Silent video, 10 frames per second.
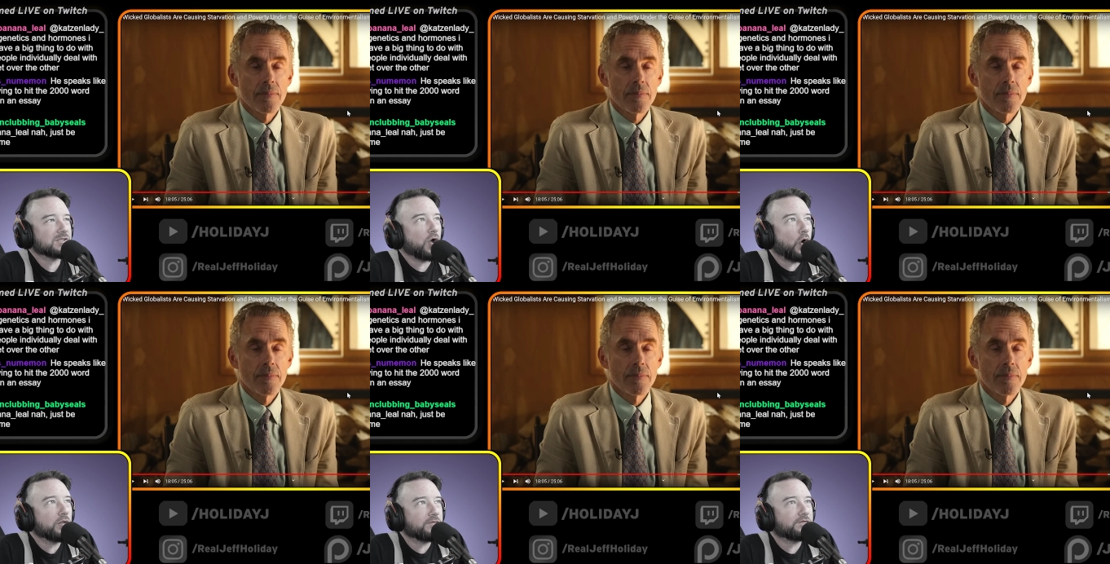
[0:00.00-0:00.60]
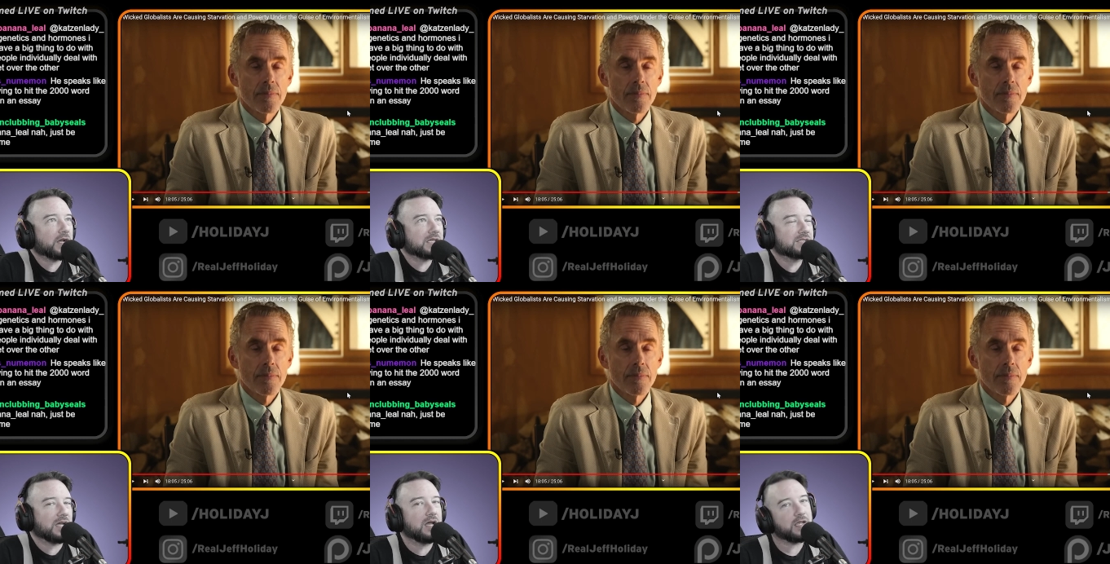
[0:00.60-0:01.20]
Speaker 1: all the fucking
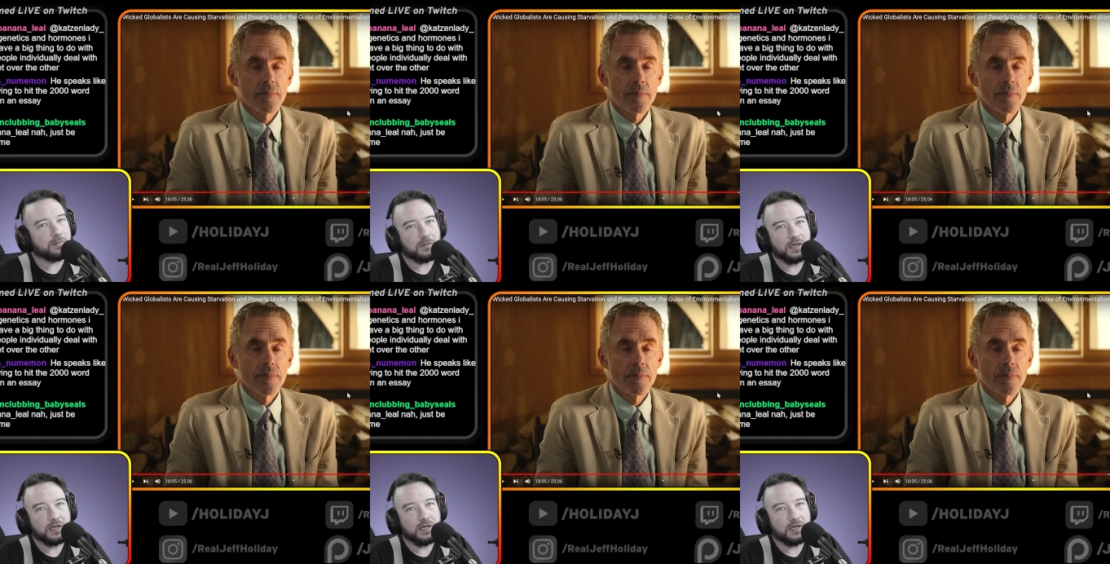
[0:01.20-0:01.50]
time.